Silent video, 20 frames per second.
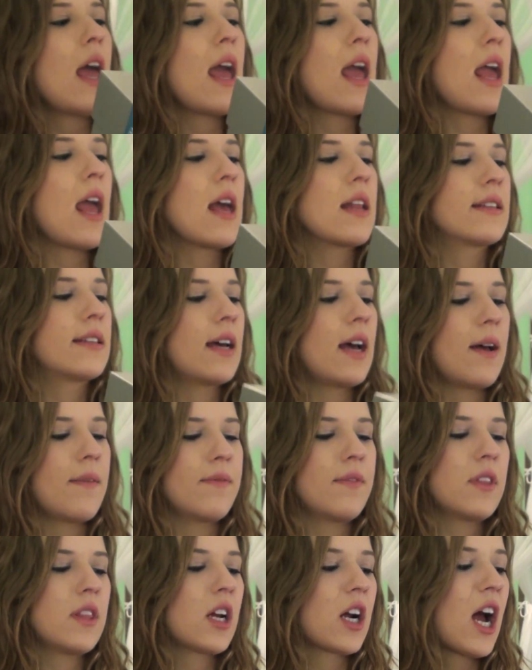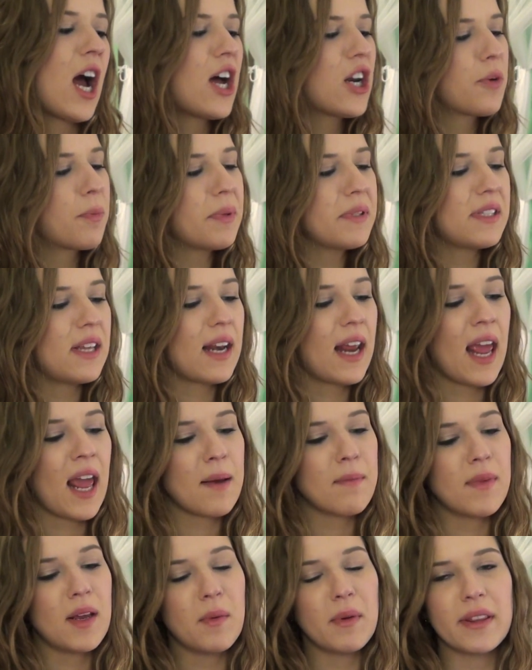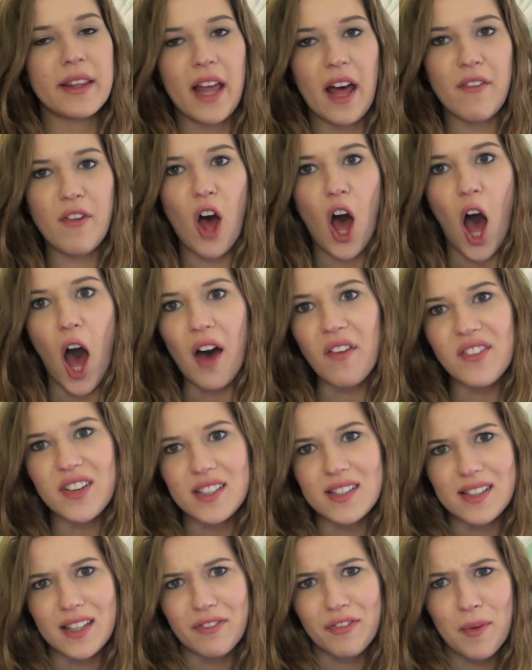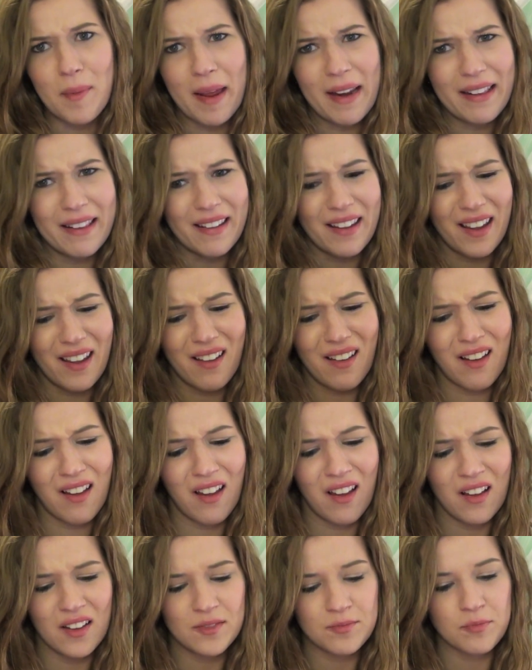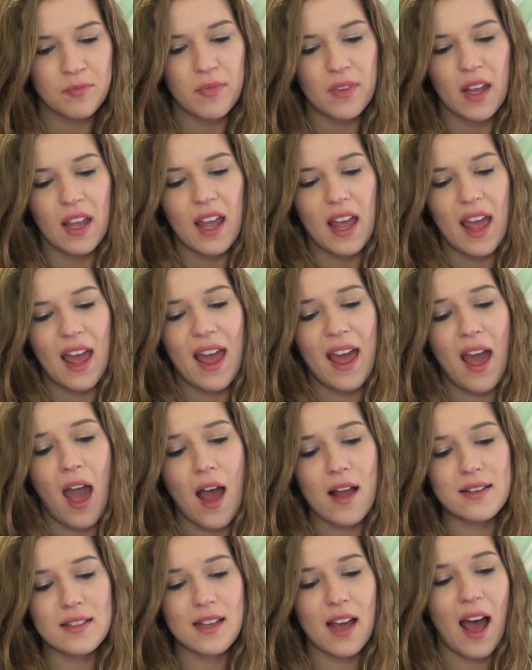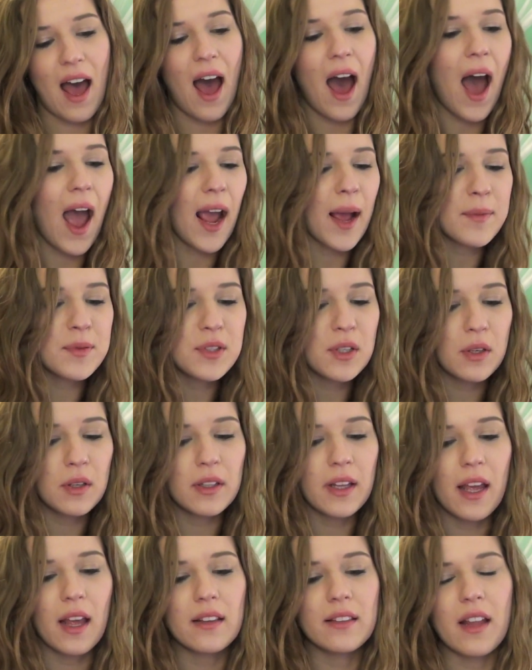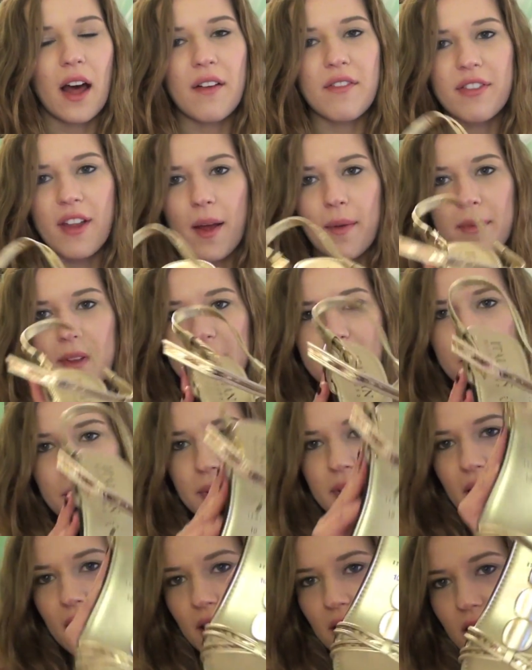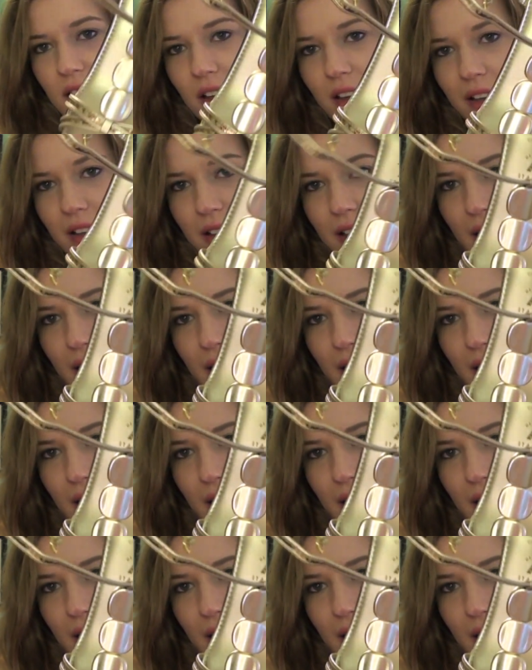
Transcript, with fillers: and um, they're one hundred percent handmade with love, obviously from Italy, and I absolutely love them. These are what they look